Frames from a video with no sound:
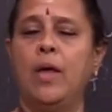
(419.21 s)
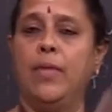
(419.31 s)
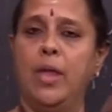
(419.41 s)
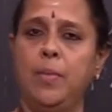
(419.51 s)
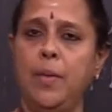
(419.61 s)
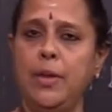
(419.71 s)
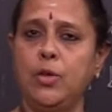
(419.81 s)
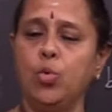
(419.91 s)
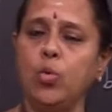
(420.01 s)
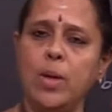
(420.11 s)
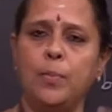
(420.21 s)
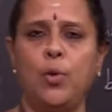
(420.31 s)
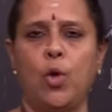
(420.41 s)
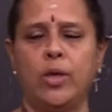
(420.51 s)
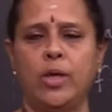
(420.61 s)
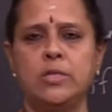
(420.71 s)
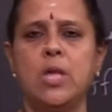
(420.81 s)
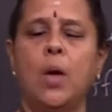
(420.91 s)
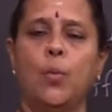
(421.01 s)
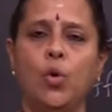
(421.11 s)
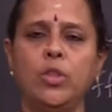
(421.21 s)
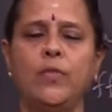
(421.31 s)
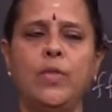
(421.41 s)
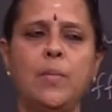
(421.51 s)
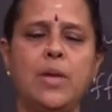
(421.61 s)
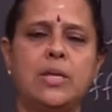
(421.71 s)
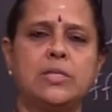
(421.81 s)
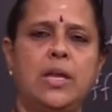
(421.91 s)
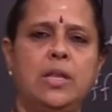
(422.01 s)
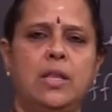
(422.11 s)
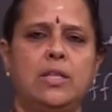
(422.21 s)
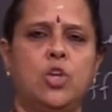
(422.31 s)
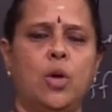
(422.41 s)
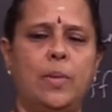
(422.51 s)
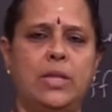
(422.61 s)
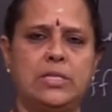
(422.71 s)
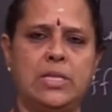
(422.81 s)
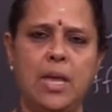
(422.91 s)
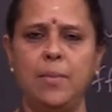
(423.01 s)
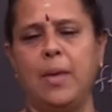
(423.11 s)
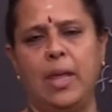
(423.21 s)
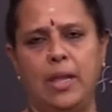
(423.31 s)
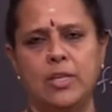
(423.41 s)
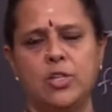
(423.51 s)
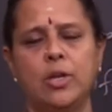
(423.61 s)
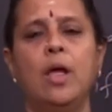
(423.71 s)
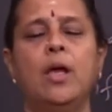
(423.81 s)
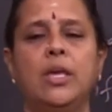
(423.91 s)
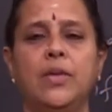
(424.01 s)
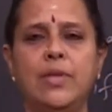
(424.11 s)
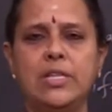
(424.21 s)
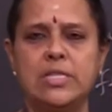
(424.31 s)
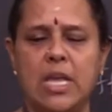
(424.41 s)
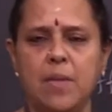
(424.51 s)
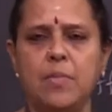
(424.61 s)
There may be two employees, both of them are assigned the job by the same manager, given same